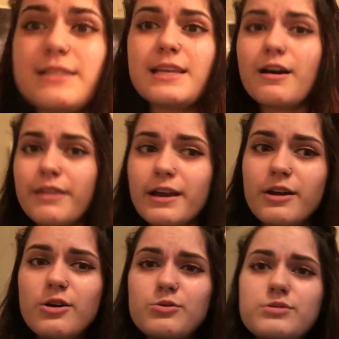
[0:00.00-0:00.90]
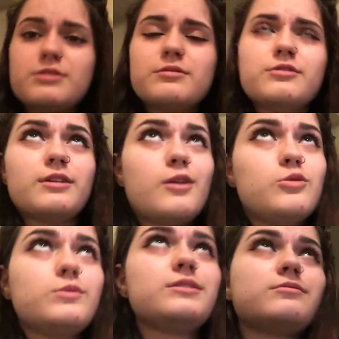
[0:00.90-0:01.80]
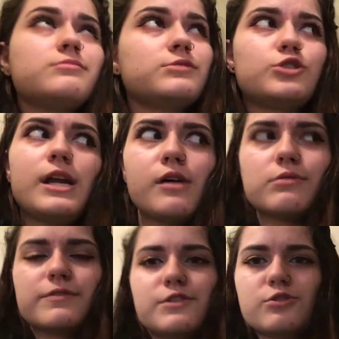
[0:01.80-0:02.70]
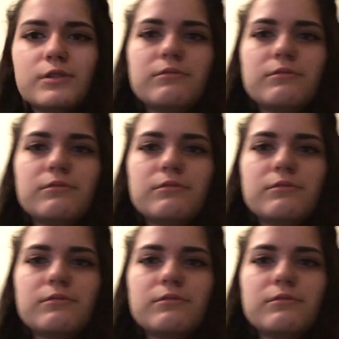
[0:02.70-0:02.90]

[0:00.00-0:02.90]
to see how that goes or how it will turn out eventually.